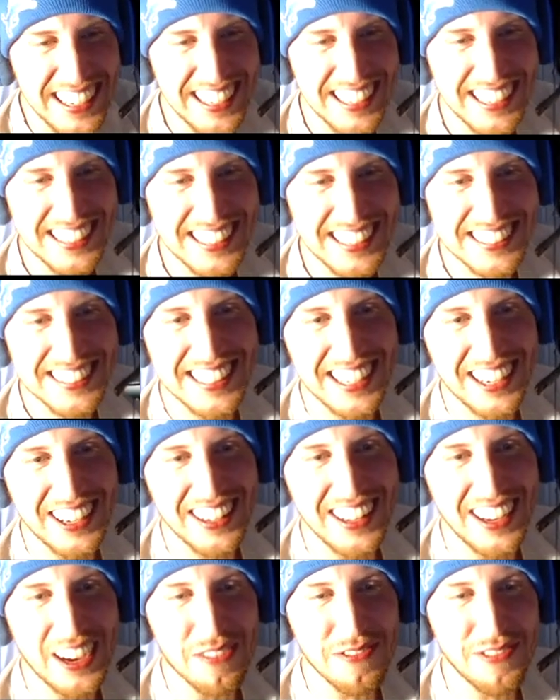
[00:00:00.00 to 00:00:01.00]
their
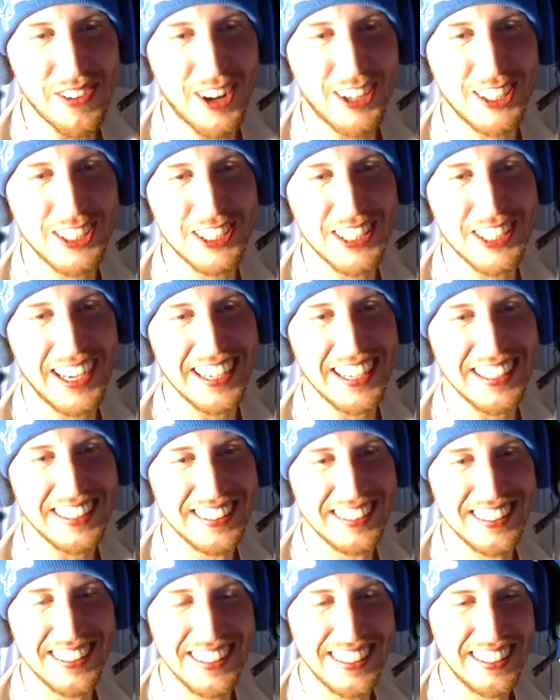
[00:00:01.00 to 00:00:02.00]
record is far side.
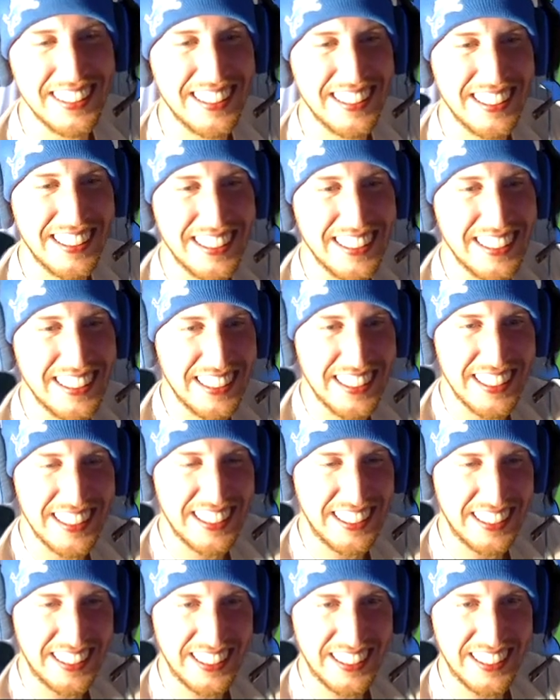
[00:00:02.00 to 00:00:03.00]

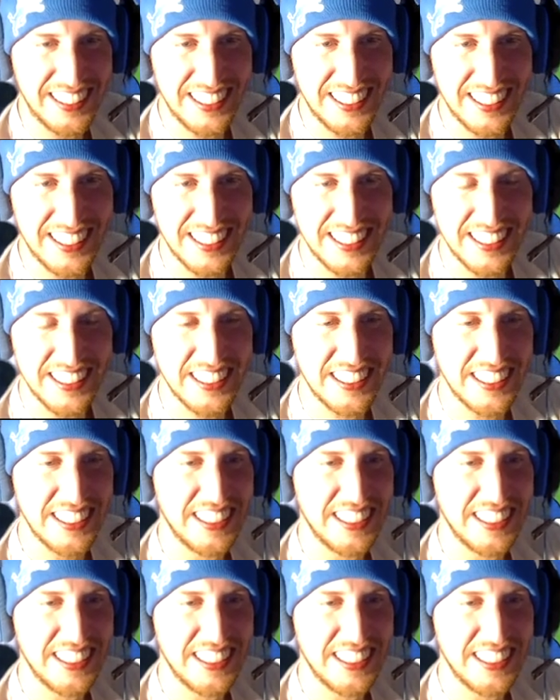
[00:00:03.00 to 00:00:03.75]
Currently